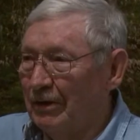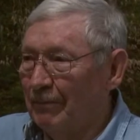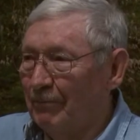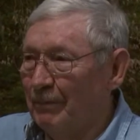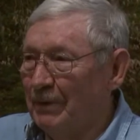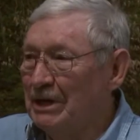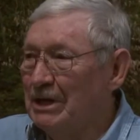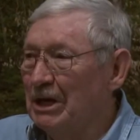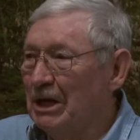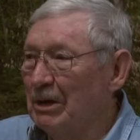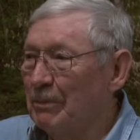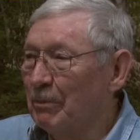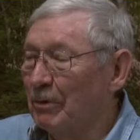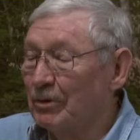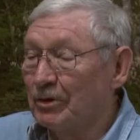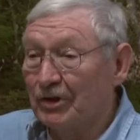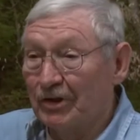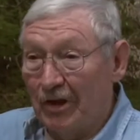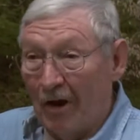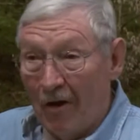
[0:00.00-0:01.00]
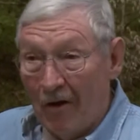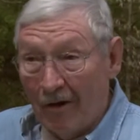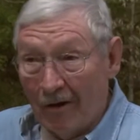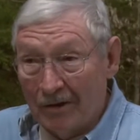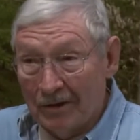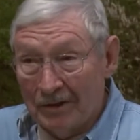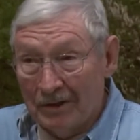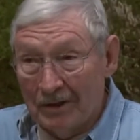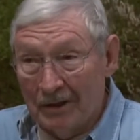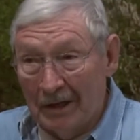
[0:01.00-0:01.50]
beekeeper
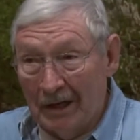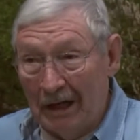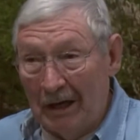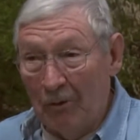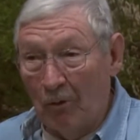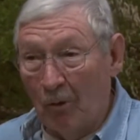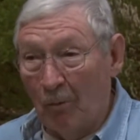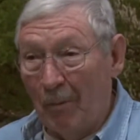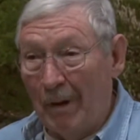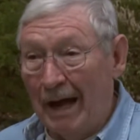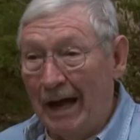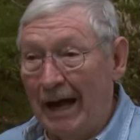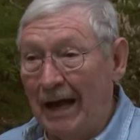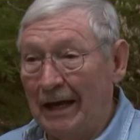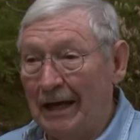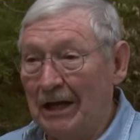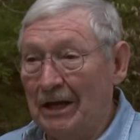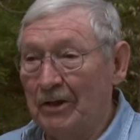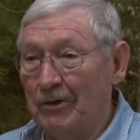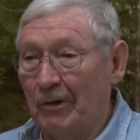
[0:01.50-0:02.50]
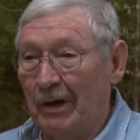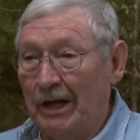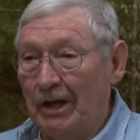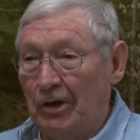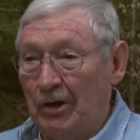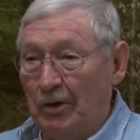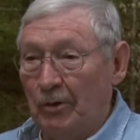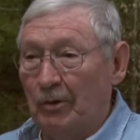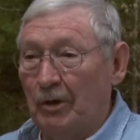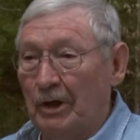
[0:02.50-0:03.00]
starts, he will buy either a
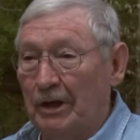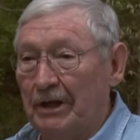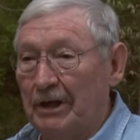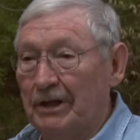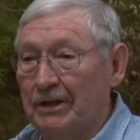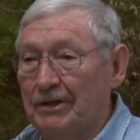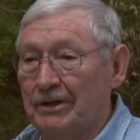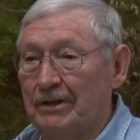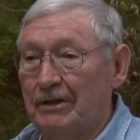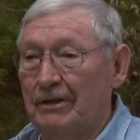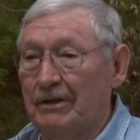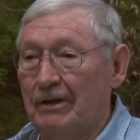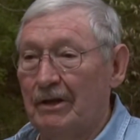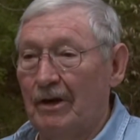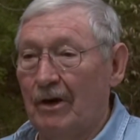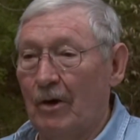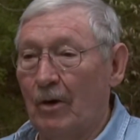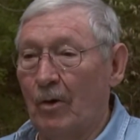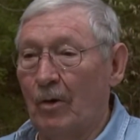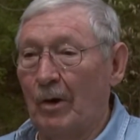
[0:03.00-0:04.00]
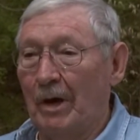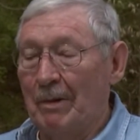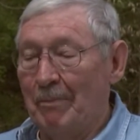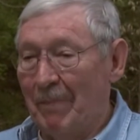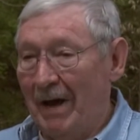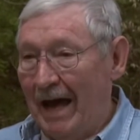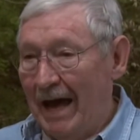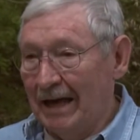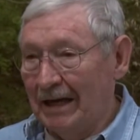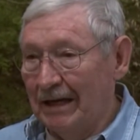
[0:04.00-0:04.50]
nucleus or a
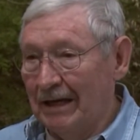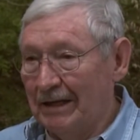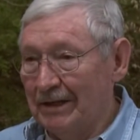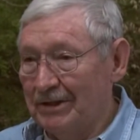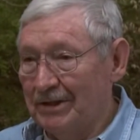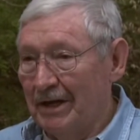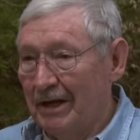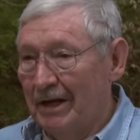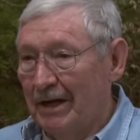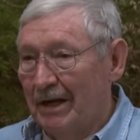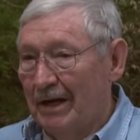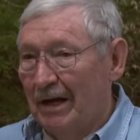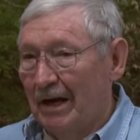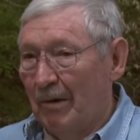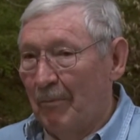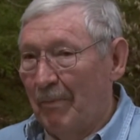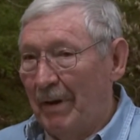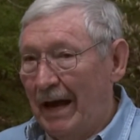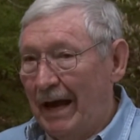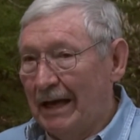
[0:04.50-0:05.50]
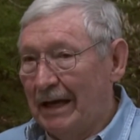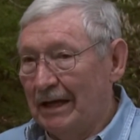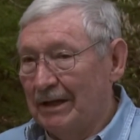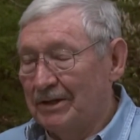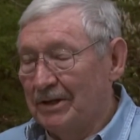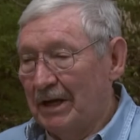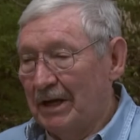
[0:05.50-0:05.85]
package. A package